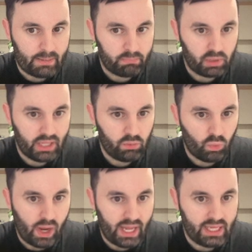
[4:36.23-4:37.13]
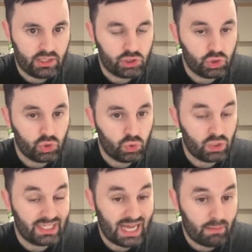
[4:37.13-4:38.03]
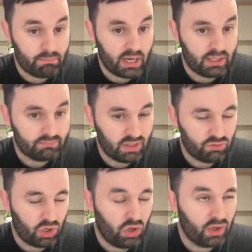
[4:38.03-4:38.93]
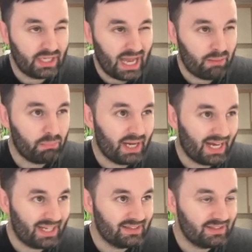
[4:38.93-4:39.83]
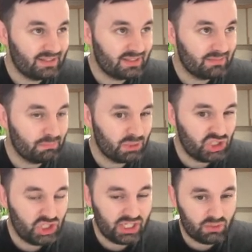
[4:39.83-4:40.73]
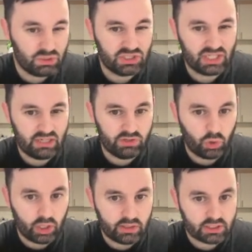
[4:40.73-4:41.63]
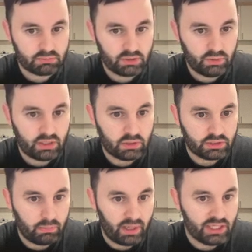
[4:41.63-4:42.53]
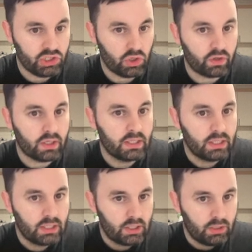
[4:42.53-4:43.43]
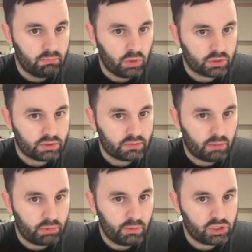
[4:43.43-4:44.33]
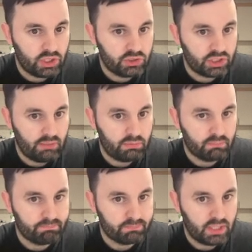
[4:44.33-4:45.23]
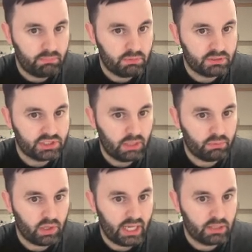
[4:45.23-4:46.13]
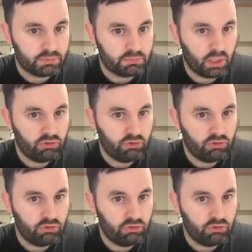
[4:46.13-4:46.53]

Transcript: Playing away to Gamba. I've got a lot of Gamba and Machida, which is kind of annoying this midweek because they play each other. But I'll probably try and just keep them in separate lineups. But I